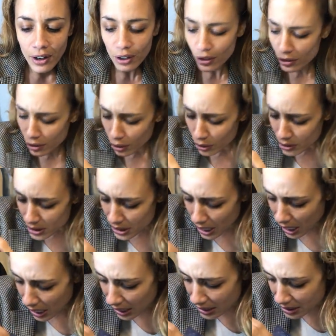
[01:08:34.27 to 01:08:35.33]
Closed
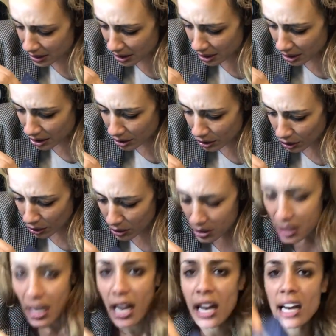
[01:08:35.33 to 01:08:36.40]
eyes,
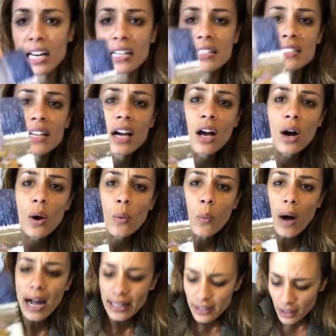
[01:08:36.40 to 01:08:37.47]
closed eyes.
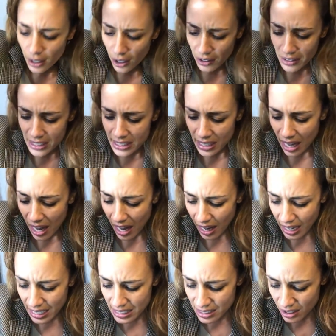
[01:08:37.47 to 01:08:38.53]
Why are all these
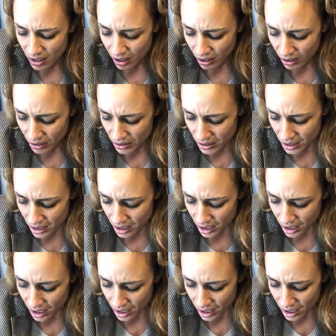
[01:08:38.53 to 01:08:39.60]
eyes closed?
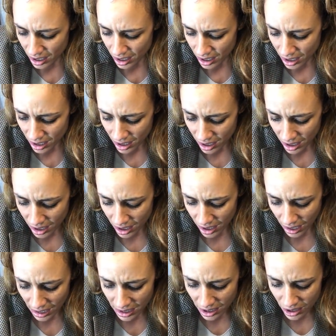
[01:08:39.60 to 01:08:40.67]

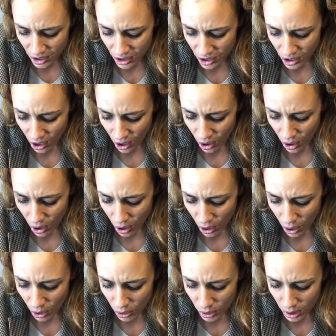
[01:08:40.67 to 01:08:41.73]
That's
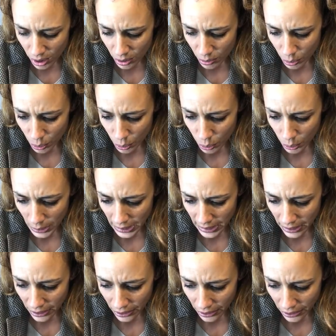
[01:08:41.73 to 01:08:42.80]
so
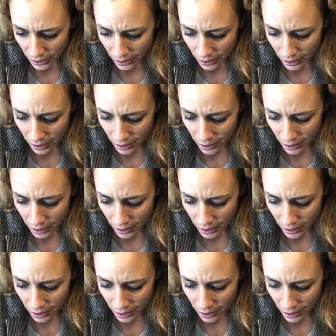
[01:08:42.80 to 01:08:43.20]
weird.